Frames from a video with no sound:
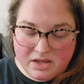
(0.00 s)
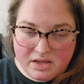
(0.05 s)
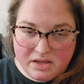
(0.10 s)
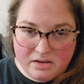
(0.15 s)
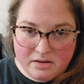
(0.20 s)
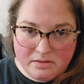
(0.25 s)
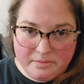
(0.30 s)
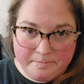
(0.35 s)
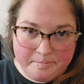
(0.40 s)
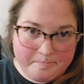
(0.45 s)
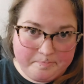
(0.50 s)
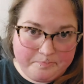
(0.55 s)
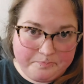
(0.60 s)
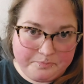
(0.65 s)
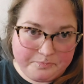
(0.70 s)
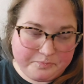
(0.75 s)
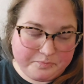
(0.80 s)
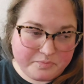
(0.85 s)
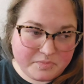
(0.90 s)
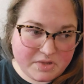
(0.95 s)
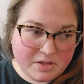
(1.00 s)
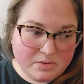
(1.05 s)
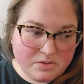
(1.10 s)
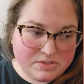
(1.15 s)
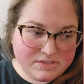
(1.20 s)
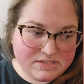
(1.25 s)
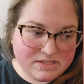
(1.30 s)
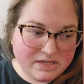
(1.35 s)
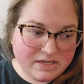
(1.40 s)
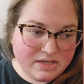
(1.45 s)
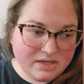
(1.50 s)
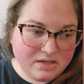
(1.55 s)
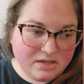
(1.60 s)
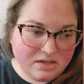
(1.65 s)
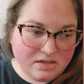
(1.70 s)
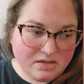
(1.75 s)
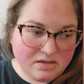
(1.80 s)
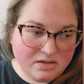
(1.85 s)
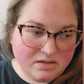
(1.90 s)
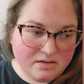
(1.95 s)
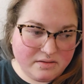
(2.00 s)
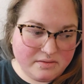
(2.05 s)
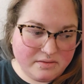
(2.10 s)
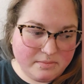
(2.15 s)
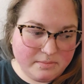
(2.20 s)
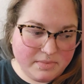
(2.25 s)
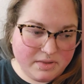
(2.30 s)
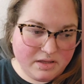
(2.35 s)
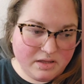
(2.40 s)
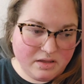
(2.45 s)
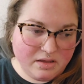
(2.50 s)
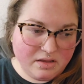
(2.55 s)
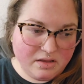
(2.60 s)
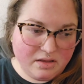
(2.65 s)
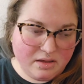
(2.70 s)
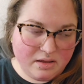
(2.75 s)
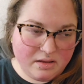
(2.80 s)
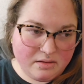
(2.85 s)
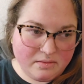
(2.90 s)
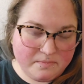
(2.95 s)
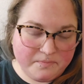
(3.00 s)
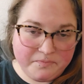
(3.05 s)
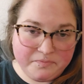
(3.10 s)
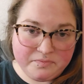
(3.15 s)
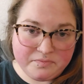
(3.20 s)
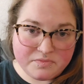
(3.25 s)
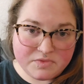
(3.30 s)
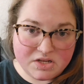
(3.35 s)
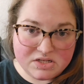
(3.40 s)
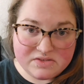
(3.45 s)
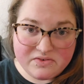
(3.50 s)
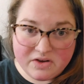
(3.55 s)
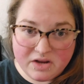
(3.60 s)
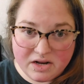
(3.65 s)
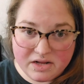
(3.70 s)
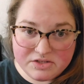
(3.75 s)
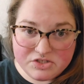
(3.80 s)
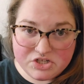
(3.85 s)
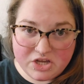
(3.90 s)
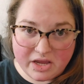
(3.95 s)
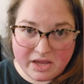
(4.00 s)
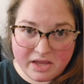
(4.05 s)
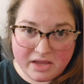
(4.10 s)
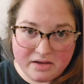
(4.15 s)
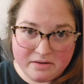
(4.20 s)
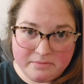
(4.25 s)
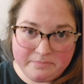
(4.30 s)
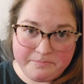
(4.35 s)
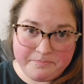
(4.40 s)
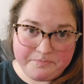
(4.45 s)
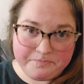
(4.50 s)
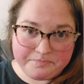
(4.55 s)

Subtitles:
that. We'll see. But yeah, just still gotta check in.